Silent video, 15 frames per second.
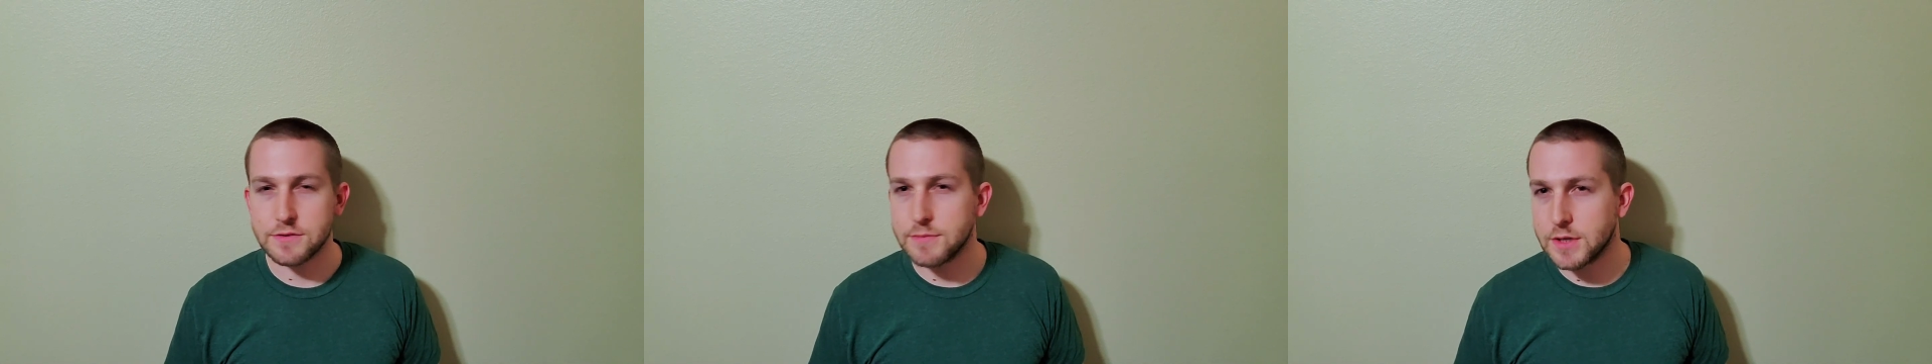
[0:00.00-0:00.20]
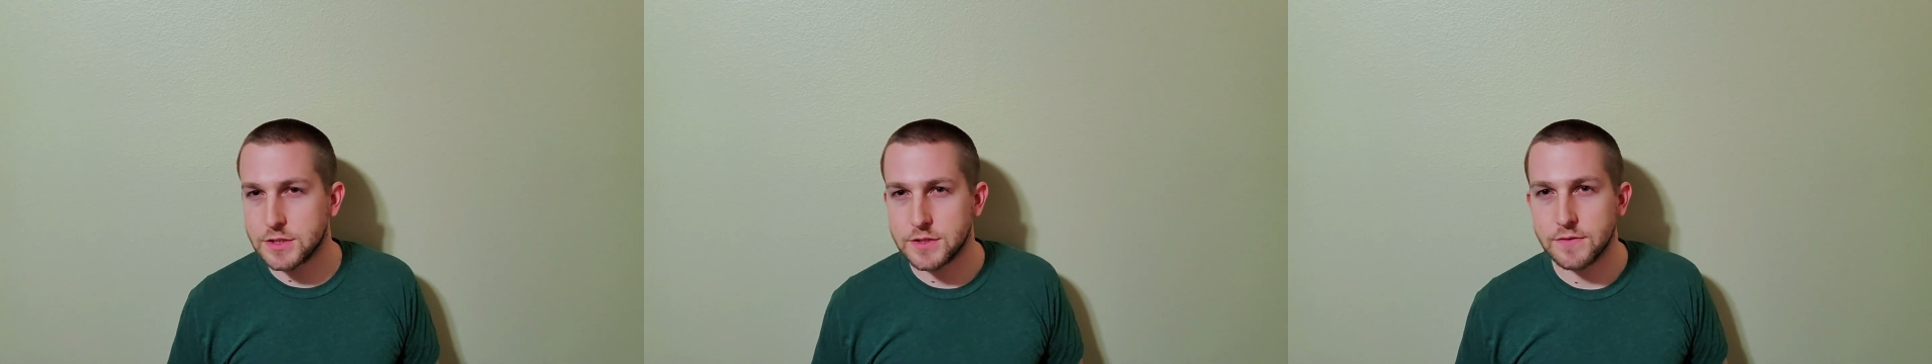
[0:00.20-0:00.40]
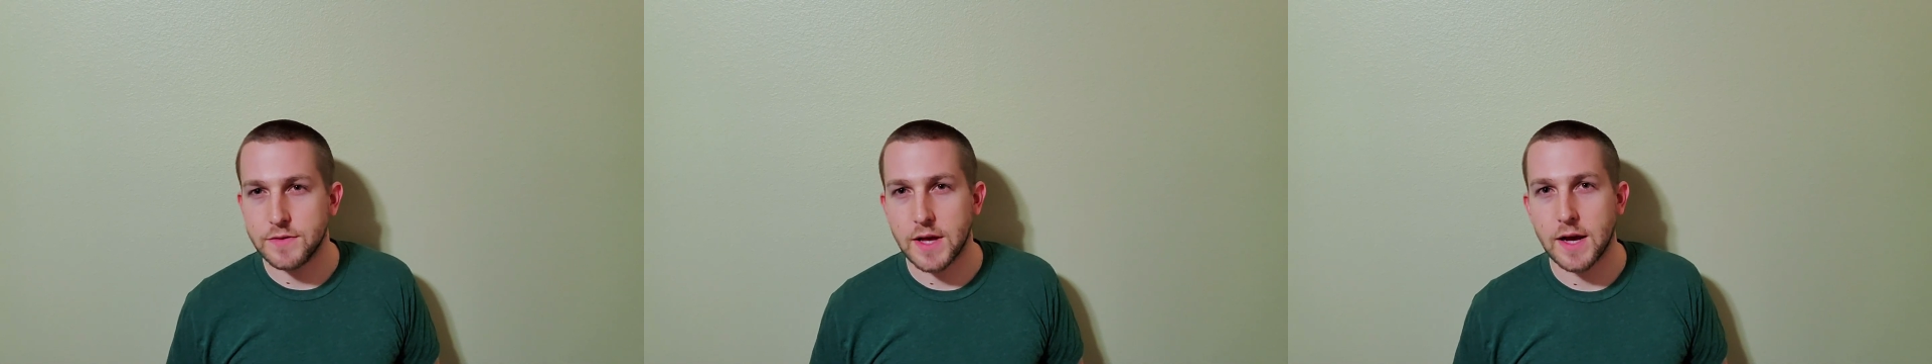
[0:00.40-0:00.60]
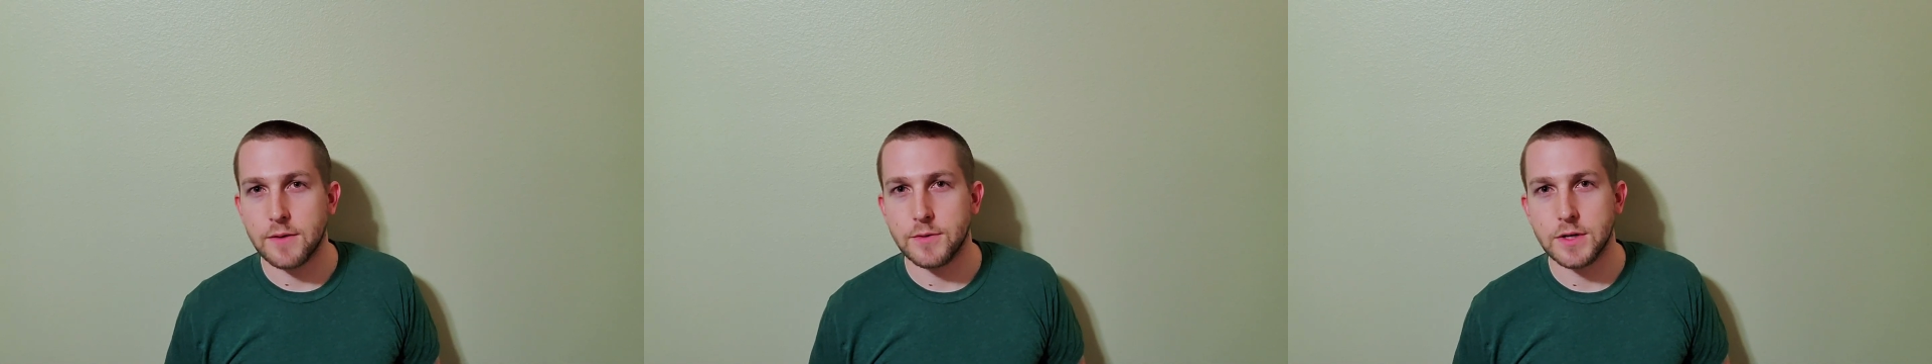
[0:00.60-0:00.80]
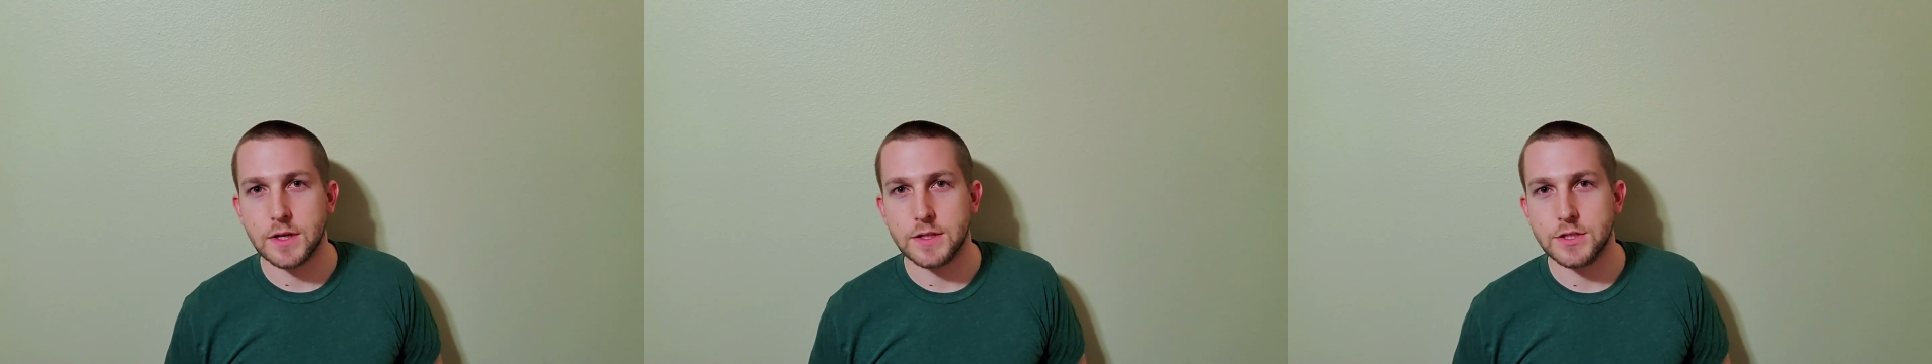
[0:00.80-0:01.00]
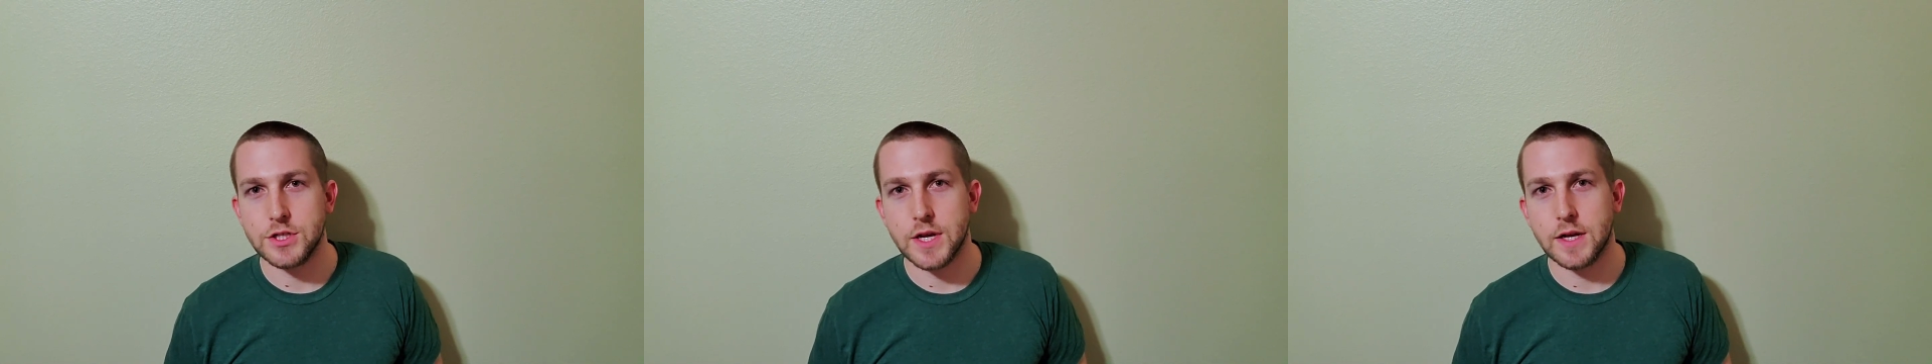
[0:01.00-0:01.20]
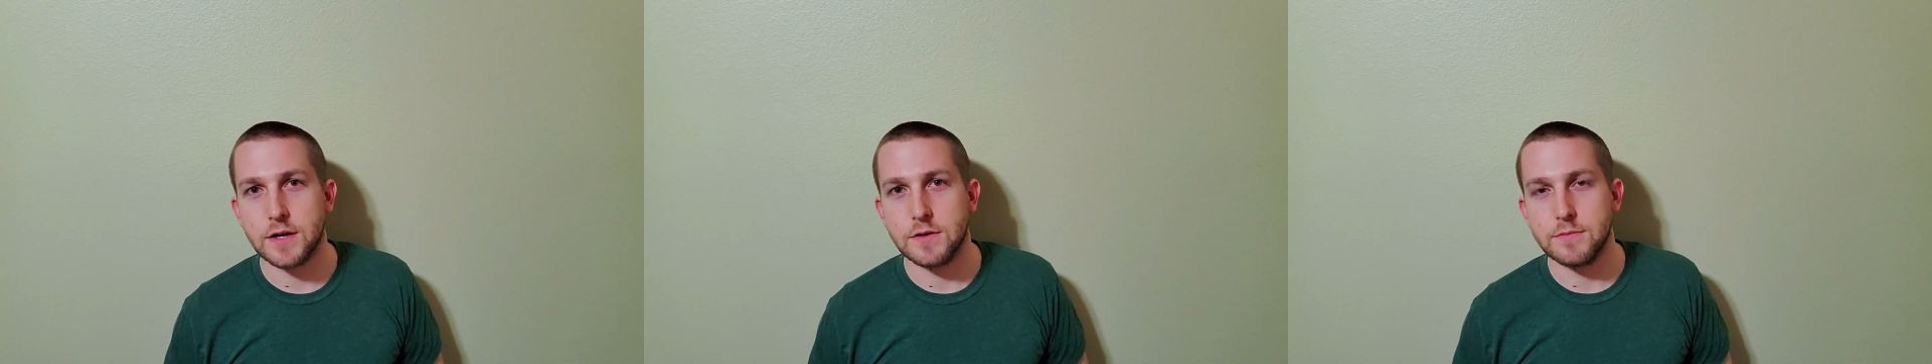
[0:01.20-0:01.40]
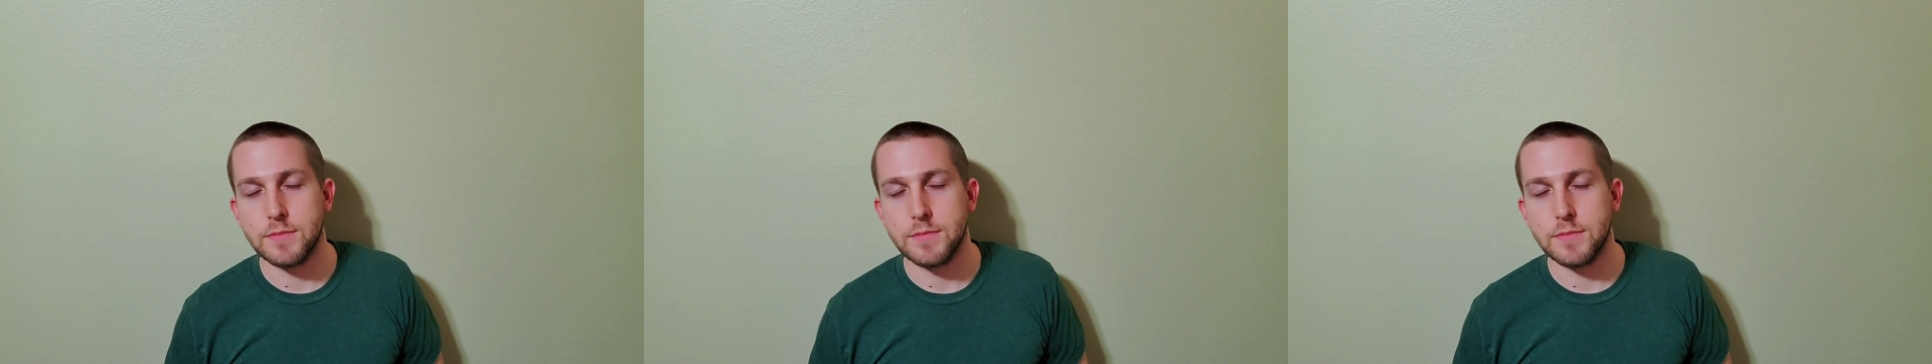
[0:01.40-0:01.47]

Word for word: much of that one on the channel,